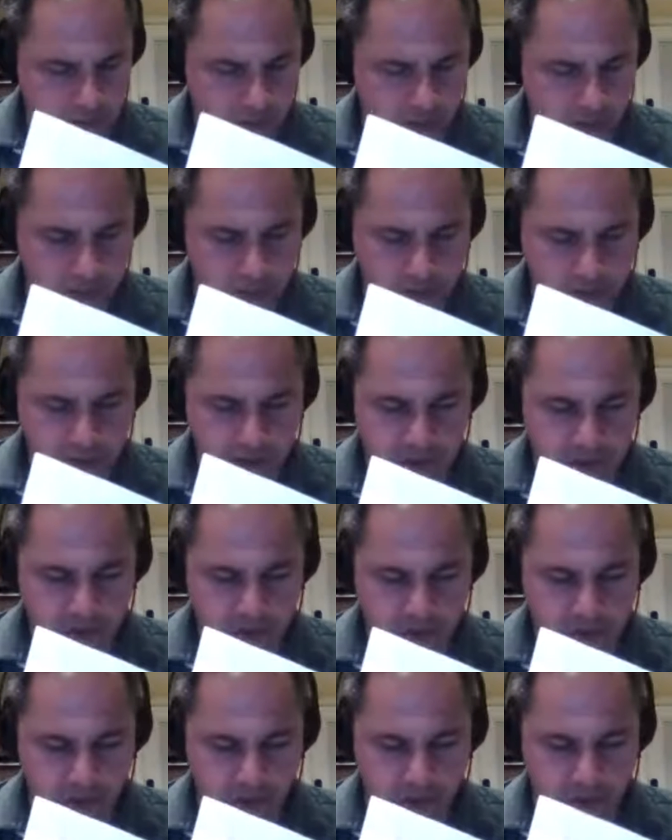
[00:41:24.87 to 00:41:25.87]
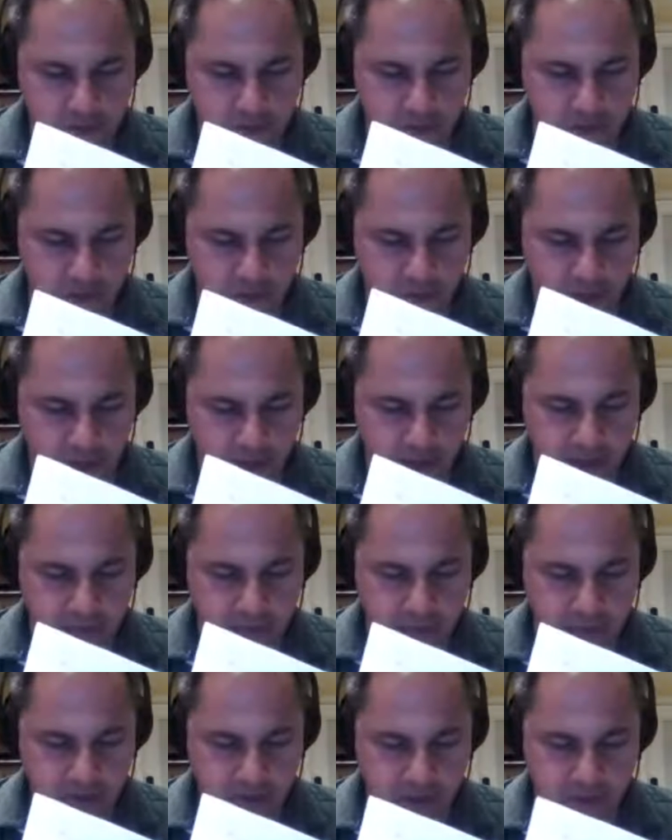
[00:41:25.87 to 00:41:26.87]
you know, they usually throw those little
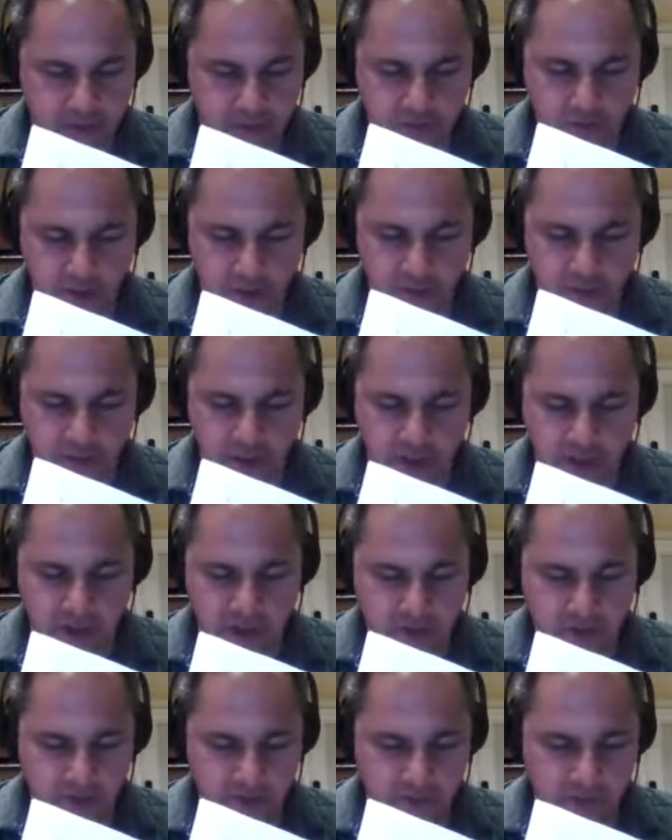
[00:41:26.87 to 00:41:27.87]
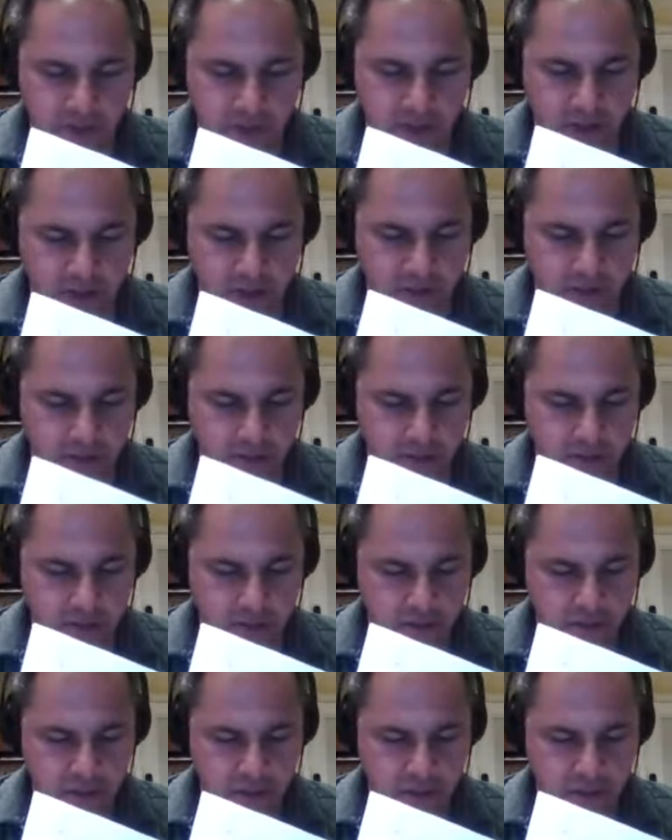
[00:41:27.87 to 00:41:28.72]
items in there. So I'm thinking that would be the answer.